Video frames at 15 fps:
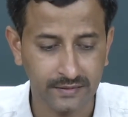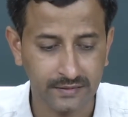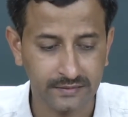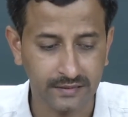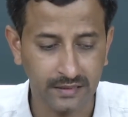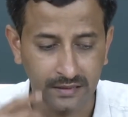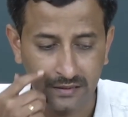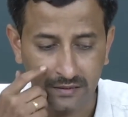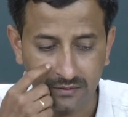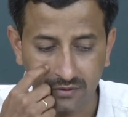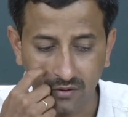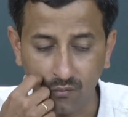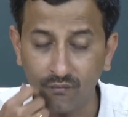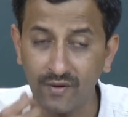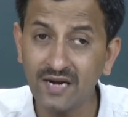the
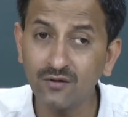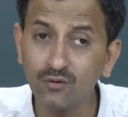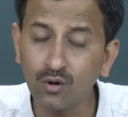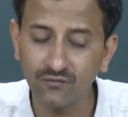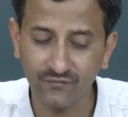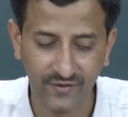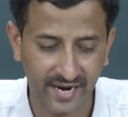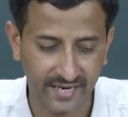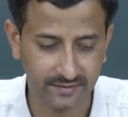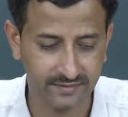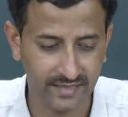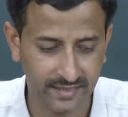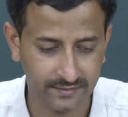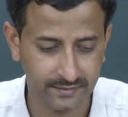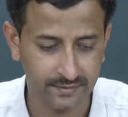well known fact
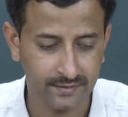that